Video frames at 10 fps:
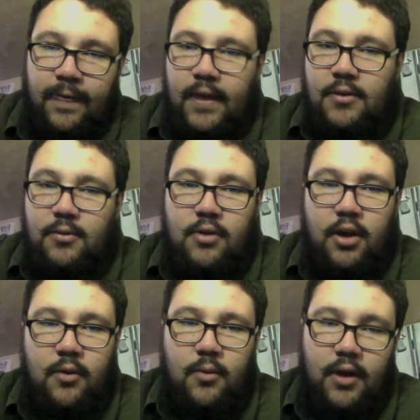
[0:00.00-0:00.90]
this will
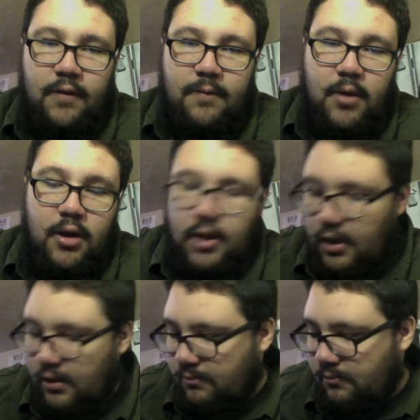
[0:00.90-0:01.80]
go with
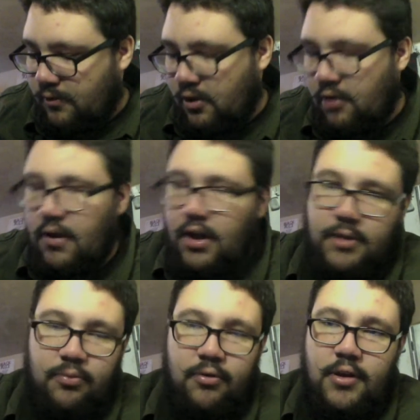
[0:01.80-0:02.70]
my
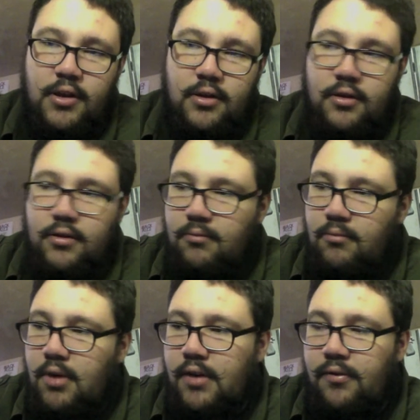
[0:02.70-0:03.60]
Gorillaz print,
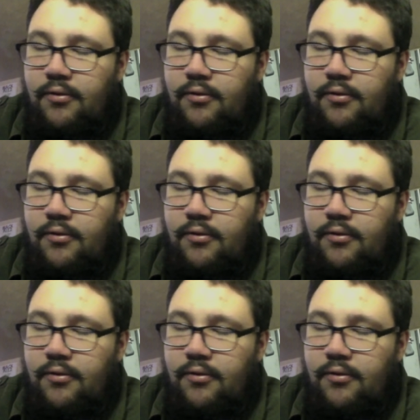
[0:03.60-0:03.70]
my